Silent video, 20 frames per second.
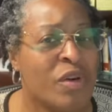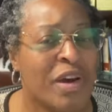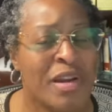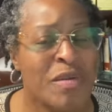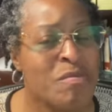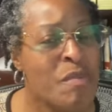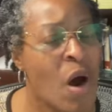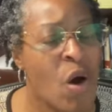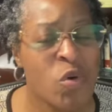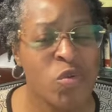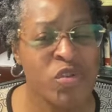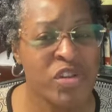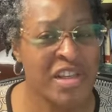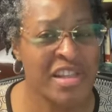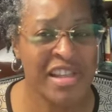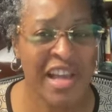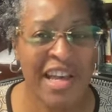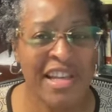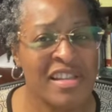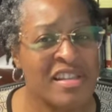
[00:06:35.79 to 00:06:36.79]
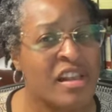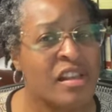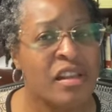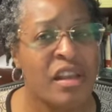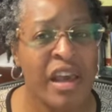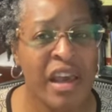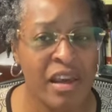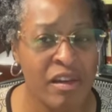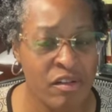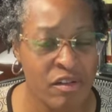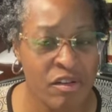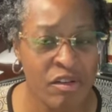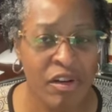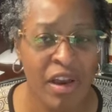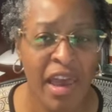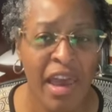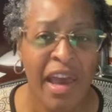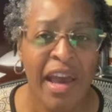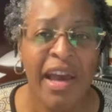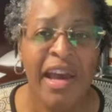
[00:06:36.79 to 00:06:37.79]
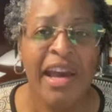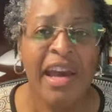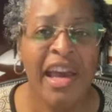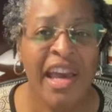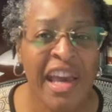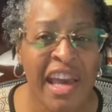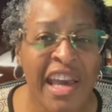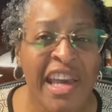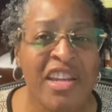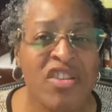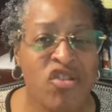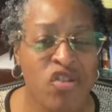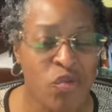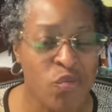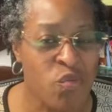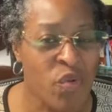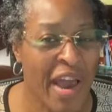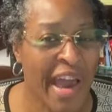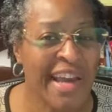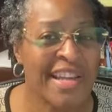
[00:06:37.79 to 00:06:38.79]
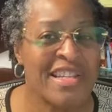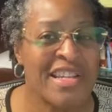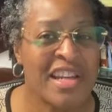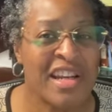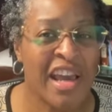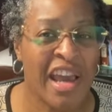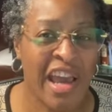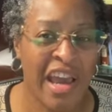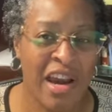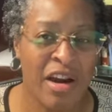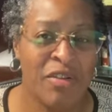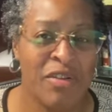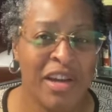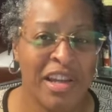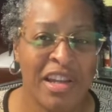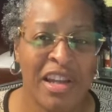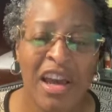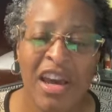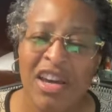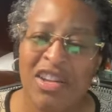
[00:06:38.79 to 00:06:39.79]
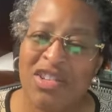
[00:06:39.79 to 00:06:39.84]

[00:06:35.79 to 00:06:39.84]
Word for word: And Moses, as the leader, he directed Aaron